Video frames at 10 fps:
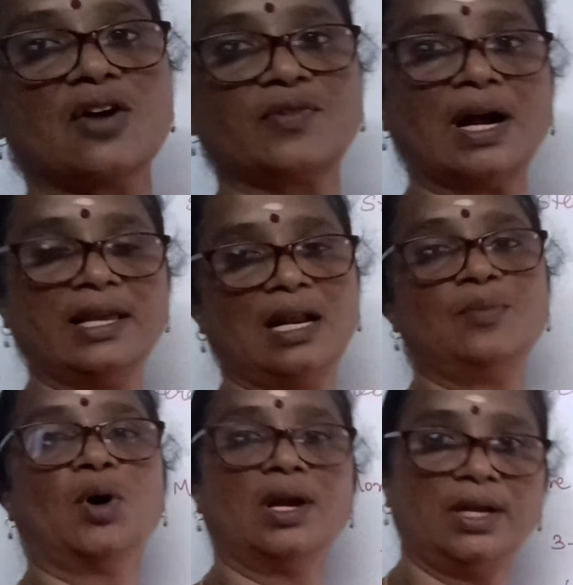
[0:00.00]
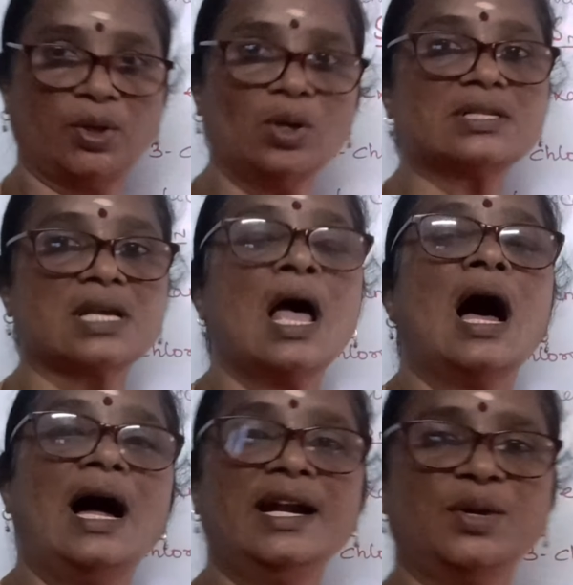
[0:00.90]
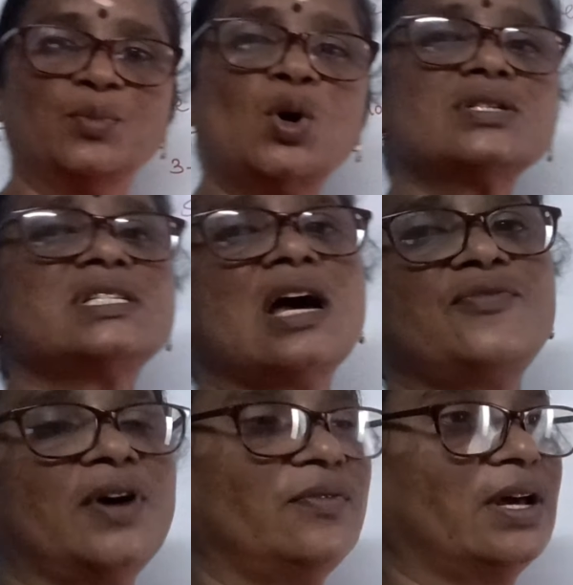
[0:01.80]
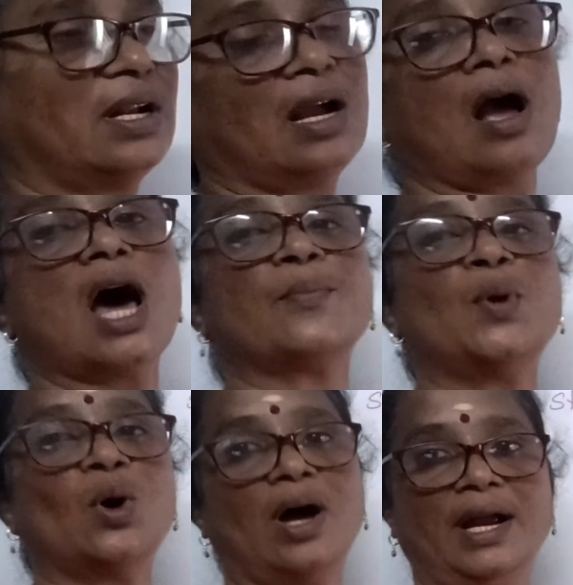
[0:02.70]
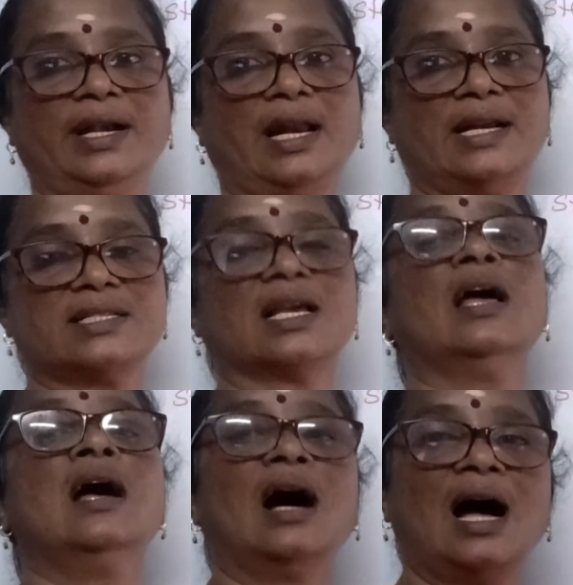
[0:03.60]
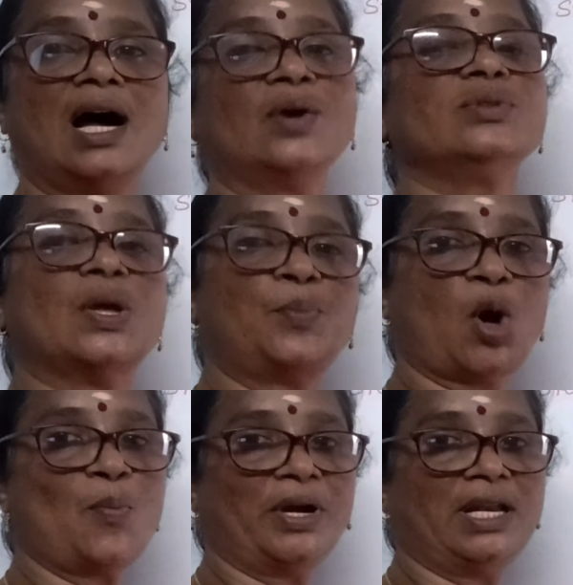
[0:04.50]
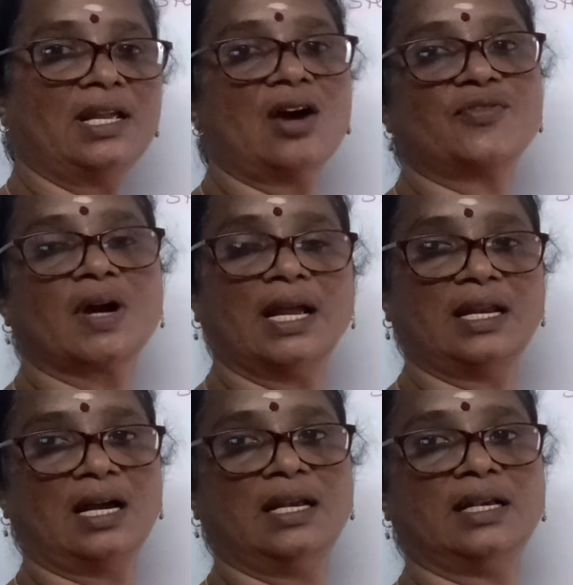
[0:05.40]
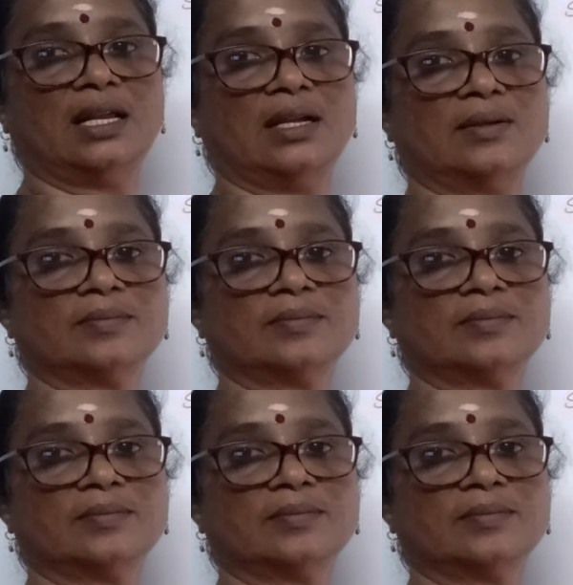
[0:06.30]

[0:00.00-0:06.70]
of chiral molecules, and most of our carbohydrates have the property of chirality.